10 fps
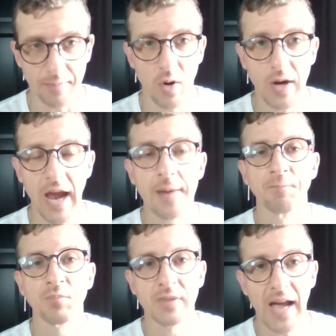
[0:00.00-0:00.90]
them, okay?
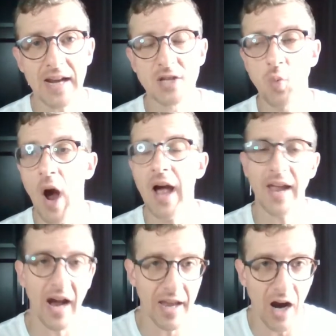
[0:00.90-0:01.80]
That is why
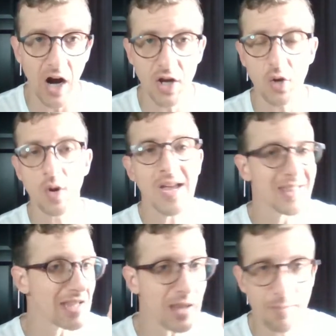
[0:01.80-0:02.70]
I argue
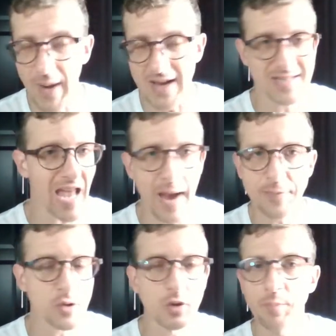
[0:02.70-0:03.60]
that the best,
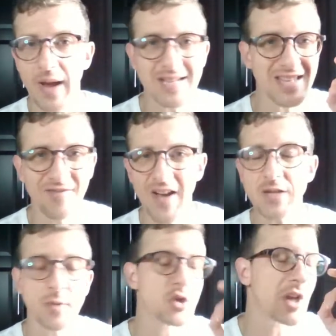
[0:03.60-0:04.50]
absolute best
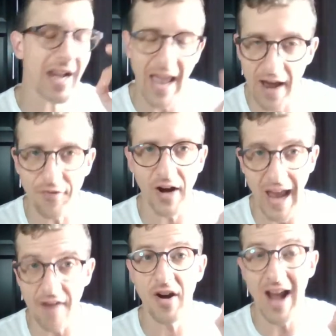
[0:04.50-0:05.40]
investment you can ever,
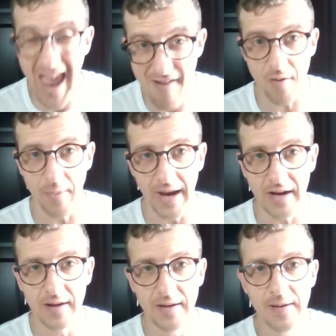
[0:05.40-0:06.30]
ever, ever
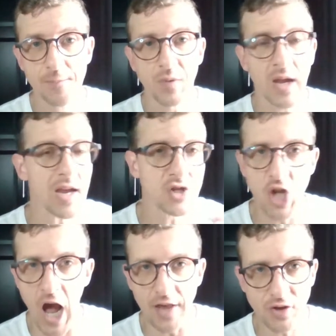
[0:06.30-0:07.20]
make is
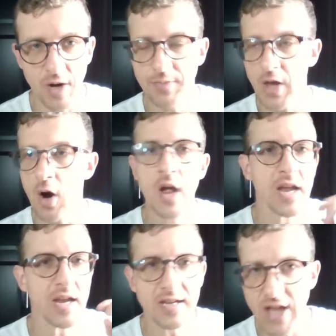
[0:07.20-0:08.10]
not crypto,
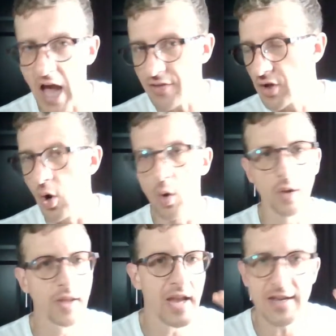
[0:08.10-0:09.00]
is not
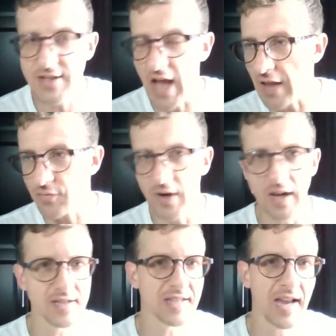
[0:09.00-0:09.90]
gold, is not
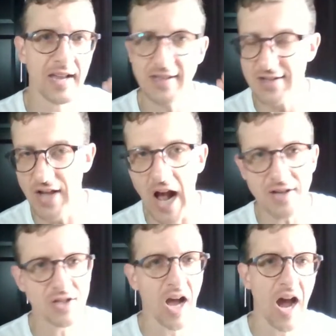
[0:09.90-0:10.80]
real estate, is
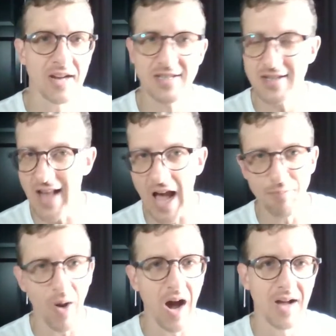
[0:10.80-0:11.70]
not stocks, is
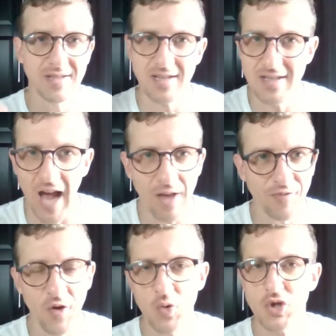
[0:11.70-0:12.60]
not bonds, it's not
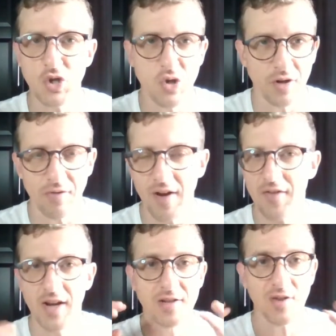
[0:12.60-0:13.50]
futures or
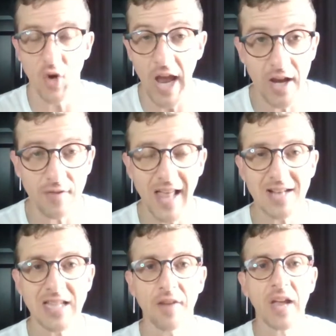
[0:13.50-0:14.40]
derivatives or any of
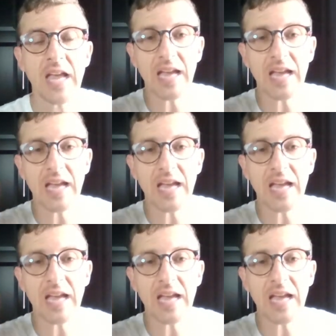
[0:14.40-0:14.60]
that stuff.